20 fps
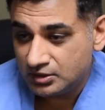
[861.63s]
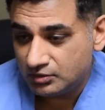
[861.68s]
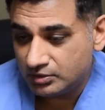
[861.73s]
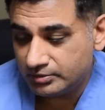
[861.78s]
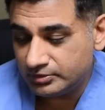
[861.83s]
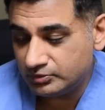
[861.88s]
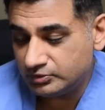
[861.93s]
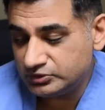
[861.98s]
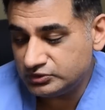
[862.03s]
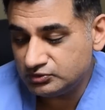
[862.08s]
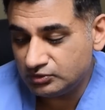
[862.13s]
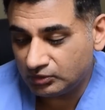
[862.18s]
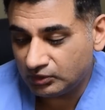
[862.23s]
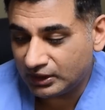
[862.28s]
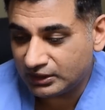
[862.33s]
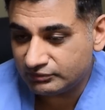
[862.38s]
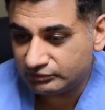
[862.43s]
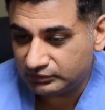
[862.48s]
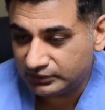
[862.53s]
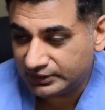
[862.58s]
When we do a
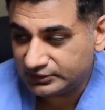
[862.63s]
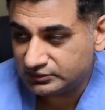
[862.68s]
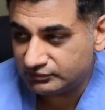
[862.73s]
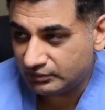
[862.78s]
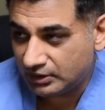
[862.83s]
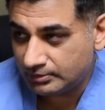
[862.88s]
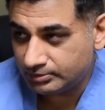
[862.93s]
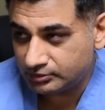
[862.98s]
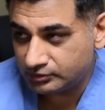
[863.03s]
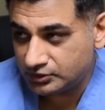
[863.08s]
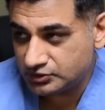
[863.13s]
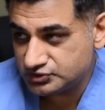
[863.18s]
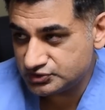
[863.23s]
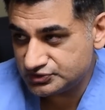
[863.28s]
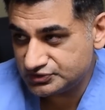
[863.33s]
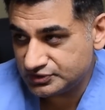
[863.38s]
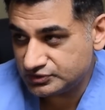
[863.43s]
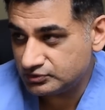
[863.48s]
lot of elective operations,